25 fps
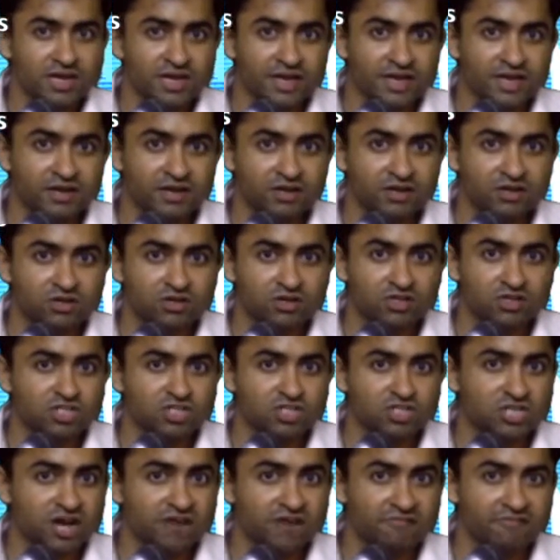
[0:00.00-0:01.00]
In a
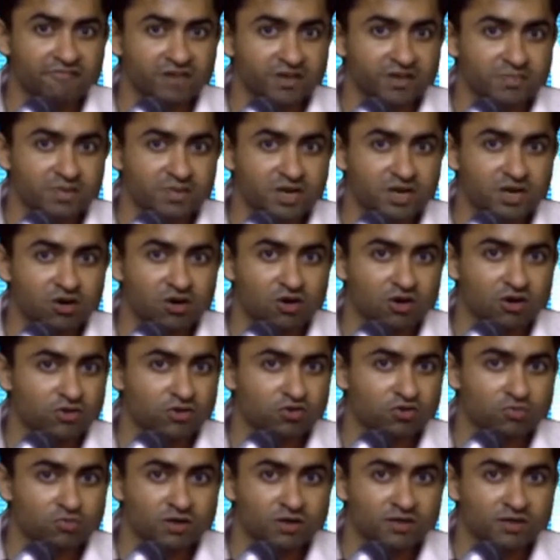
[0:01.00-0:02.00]
shaft tibia or a
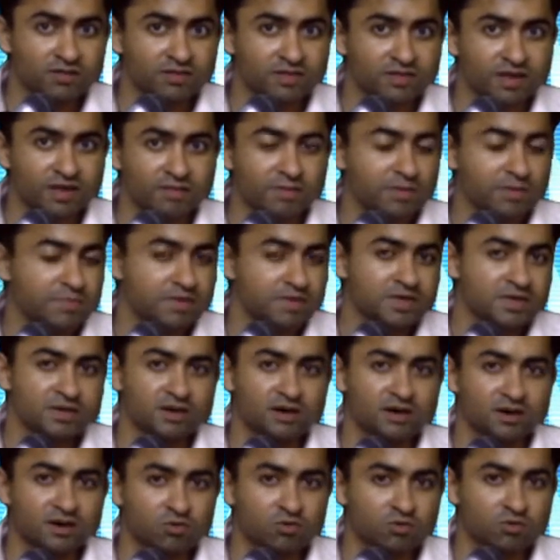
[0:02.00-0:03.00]
humerus, there may be
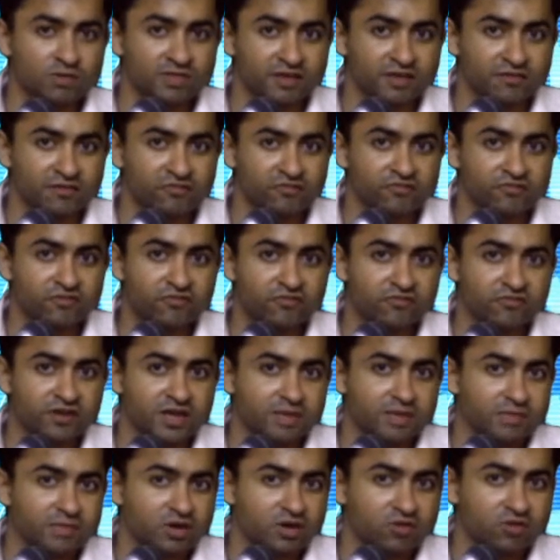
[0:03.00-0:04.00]
around 750
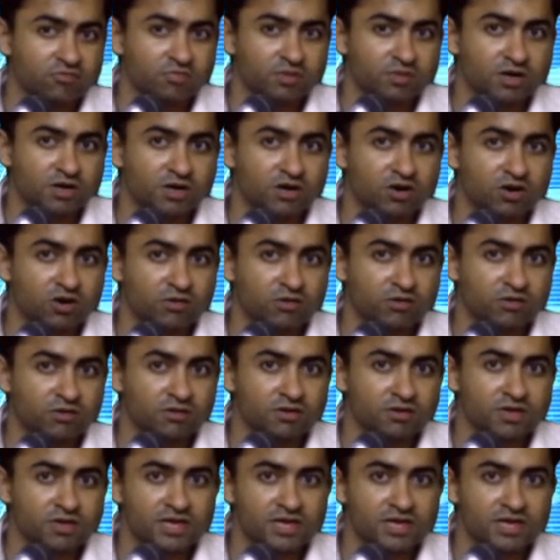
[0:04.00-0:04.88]
ml of blood loss.